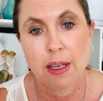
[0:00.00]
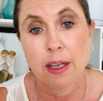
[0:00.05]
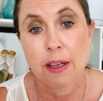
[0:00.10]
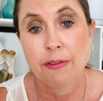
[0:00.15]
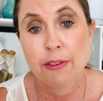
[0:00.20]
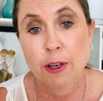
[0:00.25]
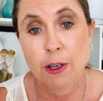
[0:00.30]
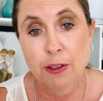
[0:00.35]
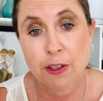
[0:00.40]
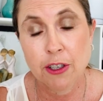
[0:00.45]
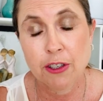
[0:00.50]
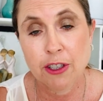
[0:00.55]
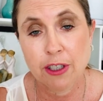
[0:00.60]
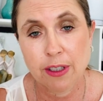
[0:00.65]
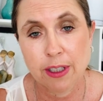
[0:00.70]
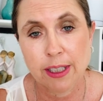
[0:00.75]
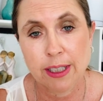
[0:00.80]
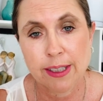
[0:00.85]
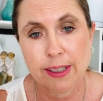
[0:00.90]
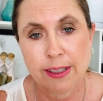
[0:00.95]
Further to
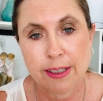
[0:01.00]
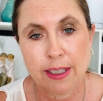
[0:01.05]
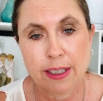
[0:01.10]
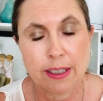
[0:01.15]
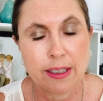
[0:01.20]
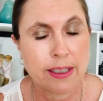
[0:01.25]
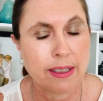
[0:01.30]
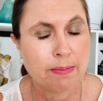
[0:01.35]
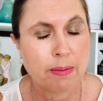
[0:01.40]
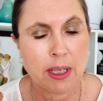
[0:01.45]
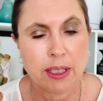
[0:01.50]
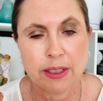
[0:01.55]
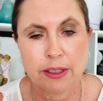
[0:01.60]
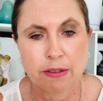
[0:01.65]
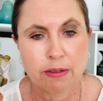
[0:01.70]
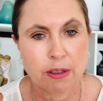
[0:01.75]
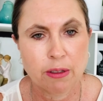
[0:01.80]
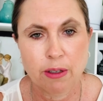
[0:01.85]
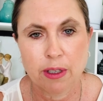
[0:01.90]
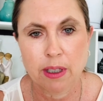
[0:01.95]
this, and it's
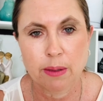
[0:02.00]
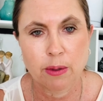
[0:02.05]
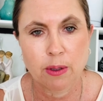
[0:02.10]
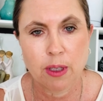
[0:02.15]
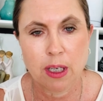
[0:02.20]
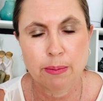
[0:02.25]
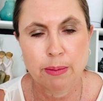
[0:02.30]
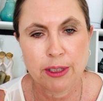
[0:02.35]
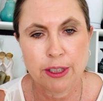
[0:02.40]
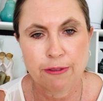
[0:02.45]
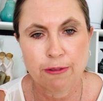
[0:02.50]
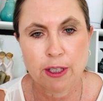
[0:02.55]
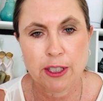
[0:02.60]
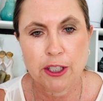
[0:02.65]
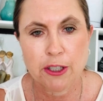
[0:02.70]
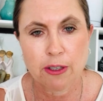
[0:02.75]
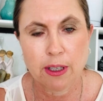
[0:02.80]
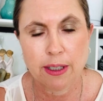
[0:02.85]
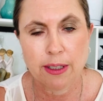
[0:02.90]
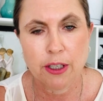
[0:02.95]
most regrettable, I'm as
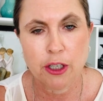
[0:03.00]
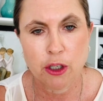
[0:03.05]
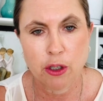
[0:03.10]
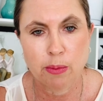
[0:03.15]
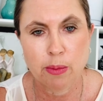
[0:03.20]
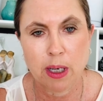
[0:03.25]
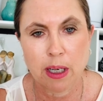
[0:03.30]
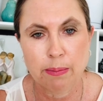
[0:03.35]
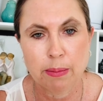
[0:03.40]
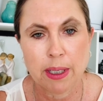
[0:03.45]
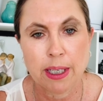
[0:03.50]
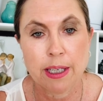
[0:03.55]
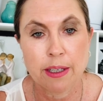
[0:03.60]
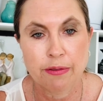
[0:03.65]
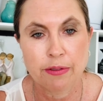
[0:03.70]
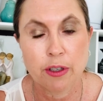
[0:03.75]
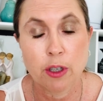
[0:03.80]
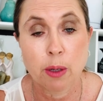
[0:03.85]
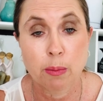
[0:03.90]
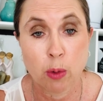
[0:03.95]
frustrated as you might be,
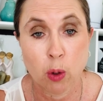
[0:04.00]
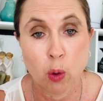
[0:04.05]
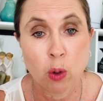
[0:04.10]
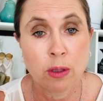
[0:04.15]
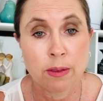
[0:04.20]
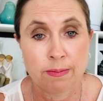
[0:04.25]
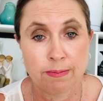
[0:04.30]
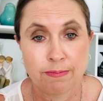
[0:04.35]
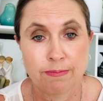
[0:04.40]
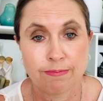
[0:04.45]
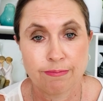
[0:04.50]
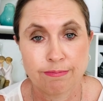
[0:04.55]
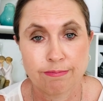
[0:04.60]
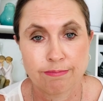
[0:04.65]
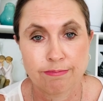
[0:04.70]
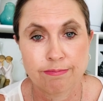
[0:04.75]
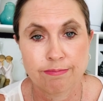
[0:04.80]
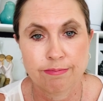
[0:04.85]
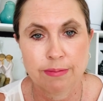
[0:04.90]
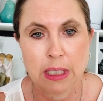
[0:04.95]
if not more,
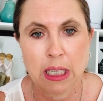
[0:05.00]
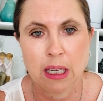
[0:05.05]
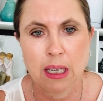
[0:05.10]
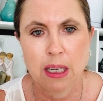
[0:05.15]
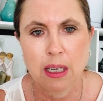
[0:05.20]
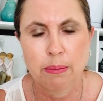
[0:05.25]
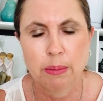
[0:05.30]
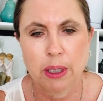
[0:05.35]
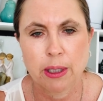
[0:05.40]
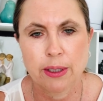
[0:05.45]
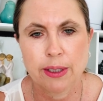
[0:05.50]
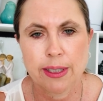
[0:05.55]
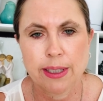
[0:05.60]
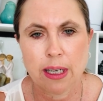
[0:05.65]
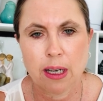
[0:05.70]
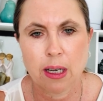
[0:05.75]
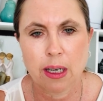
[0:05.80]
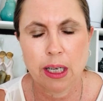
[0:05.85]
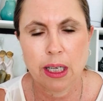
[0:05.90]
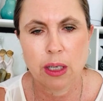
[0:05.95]
because
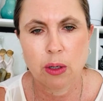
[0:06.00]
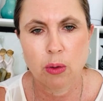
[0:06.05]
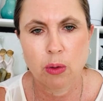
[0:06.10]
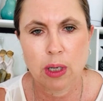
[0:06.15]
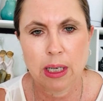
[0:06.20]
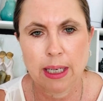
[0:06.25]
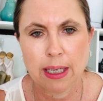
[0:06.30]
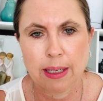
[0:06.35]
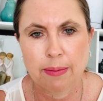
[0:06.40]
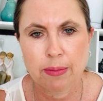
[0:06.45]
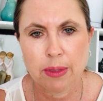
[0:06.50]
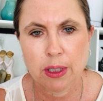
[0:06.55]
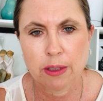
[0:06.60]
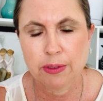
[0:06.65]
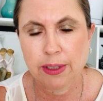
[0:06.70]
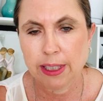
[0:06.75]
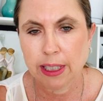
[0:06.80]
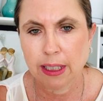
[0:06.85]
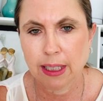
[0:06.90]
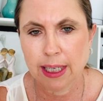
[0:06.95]
I
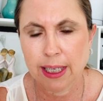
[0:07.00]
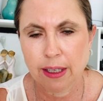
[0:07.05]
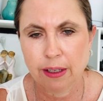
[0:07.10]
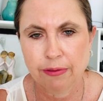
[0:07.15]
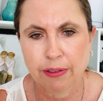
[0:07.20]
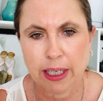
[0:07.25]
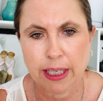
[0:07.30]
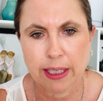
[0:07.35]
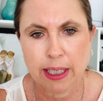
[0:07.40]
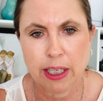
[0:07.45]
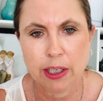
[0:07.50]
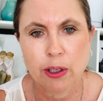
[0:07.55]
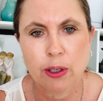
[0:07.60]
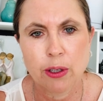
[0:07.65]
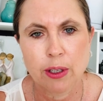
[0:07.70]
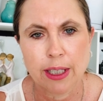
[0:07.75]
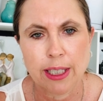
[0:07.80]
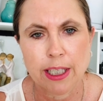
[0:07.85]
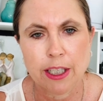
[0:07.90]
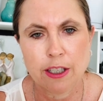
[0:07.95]
obviously glad I found out
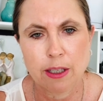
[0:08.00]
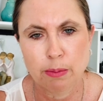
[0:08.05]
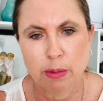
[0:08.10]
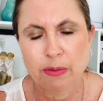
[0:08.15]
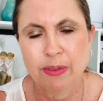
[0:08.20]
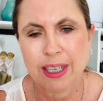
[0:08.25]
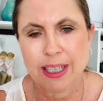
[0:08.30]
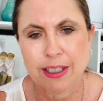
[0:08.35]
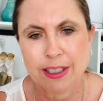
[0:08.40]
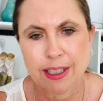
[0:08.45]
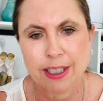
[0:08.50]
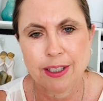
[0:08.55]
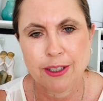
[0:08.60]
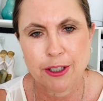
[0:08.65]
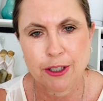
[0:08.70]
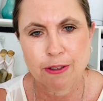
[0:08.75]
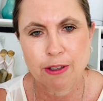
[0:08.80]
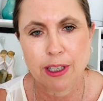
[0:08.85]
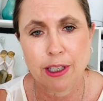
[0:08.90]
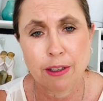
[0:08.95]
early to prevent
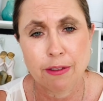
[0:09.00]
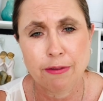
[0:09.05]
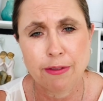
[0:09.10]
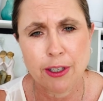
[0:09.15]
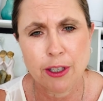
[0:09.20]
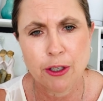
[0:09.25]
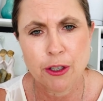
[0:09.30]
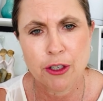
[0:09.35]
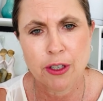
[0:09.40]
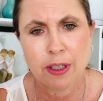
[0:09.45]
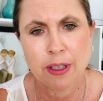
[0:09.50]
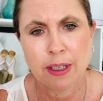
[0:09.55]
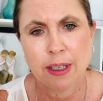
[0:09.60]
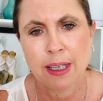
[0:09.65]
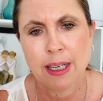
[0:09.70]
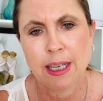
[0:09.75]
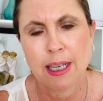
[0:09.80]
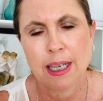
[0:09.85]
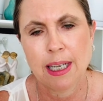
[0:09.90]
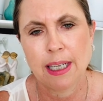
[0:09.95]
industry confusion
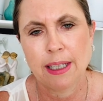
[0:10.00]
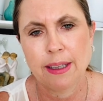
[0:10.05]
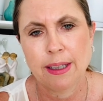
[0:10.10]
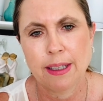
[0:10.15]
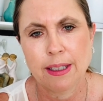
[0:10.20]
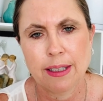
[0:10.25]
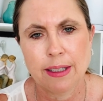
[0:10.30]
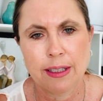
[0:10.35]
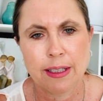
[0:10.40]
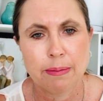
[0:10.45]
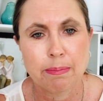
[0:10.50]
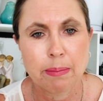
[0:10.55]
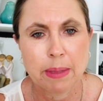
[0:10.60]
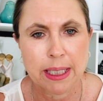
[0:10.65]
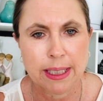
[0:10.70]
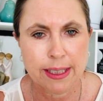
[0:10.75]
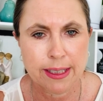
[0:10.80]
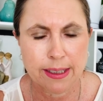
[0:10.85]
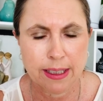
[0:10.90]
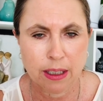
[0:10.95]
and the
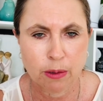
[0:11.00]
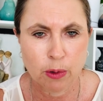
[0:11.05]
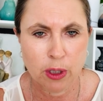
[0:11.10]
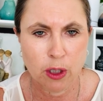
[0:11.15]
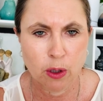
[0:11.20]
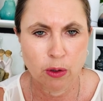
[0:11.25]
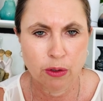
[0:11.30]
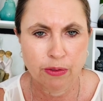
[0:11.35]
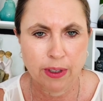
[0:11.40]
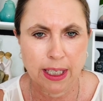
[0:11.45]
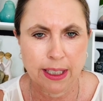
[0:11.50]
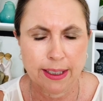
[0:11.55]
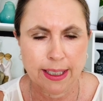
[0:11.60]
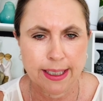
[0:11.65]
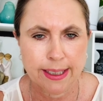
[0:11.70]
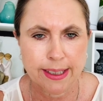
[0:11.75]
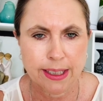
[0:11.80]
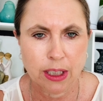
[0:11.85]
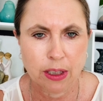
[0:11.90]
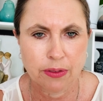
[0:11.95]
mess that we all found
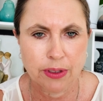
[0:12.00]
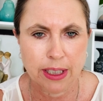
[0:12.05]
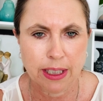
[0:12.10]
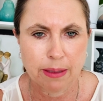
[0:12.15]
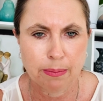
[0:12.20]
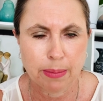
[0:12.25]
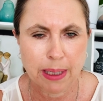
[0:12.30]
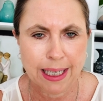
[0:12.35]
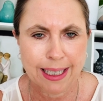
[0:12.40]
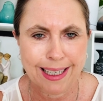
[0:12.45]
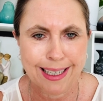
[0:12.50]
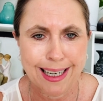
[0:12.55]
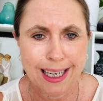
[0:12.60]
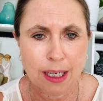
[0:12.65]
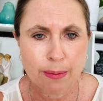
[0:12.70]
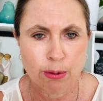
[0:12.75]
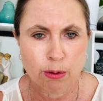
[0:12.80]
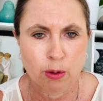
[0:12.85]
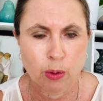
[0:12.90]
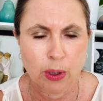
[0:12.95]
ourselves in back in
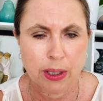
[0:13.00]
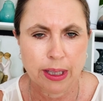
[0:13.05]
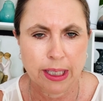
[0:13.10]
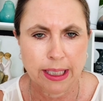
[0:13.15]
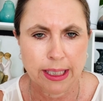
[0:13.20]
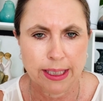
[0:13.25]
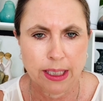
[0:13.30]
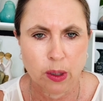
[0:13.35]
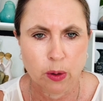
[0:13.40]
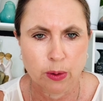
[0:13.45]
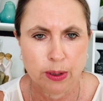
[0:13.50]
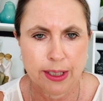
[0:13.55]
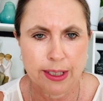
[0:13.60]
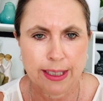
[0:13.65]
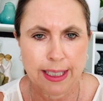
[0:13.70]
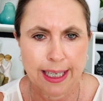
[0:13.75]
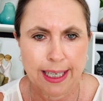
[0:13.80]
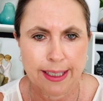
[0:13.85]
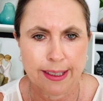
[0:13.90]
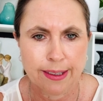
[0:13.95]
April when these laws
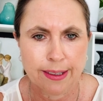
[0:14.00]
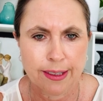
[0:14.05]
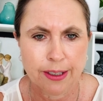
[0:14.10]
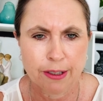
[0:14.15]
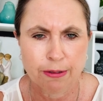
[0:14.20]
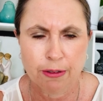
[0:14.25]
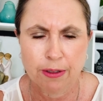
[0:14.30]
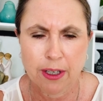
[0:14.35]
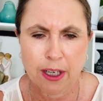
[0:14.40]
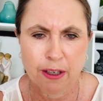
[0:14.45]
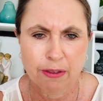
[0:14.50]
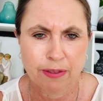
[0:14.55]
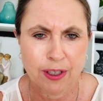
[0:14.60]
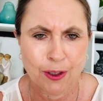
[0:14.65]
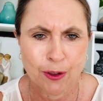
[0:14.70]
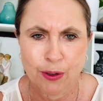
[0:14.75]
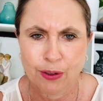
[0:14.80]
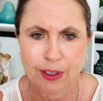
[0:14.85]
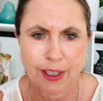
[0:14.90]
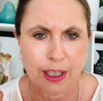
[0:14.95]
started, through no
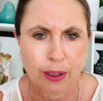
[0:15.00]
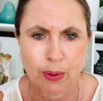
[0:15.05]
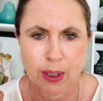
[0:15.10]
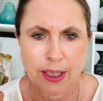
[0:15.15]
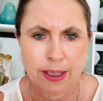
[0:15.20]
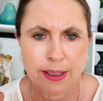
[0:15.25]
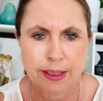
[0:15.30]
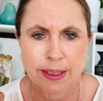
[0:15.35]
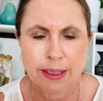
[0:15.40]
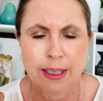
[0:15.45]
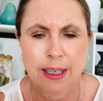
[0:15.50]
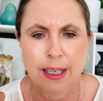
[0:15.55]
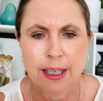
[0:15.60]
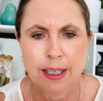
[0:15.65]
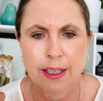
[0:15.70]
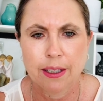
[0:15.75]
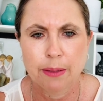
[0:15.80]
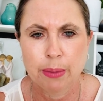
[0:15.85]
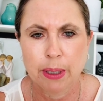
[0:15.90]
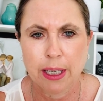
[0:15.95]
fault of anyone's,
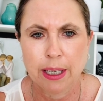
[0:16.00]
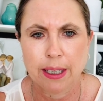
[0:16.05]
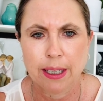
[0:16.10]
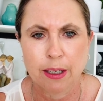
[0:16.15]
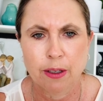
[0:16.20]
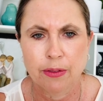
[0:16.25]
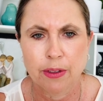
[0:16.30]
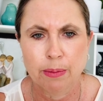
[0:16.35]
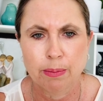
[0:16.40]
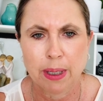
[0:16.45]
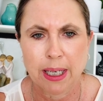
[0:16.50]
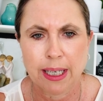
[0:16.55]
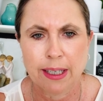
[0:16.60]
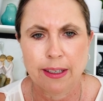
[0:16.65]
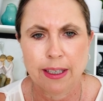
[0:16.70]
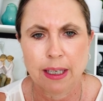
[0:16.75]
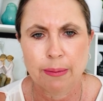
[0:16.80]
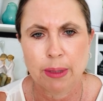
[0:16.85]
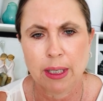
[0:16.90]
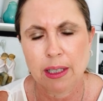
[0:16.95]
the beginning of the
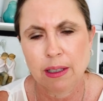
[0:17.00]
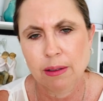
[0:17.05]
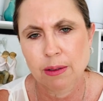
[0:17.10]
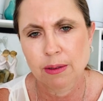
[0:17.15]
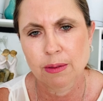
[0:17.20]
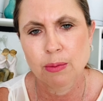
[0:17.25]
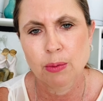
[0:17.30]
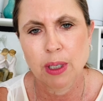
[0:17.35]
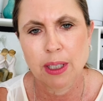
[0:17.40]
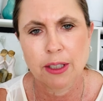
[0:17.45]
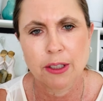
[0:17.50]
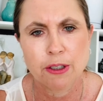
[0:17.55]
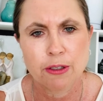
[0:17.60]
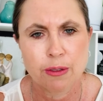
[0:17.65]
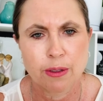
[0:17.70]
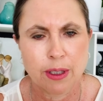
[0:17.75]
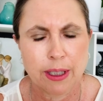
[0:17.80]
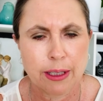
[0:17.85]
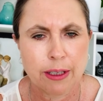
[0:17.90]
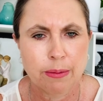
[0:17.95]
pandemic, or well and
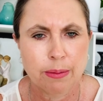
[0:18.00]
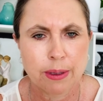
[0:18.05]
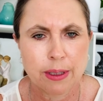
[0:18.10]
truly,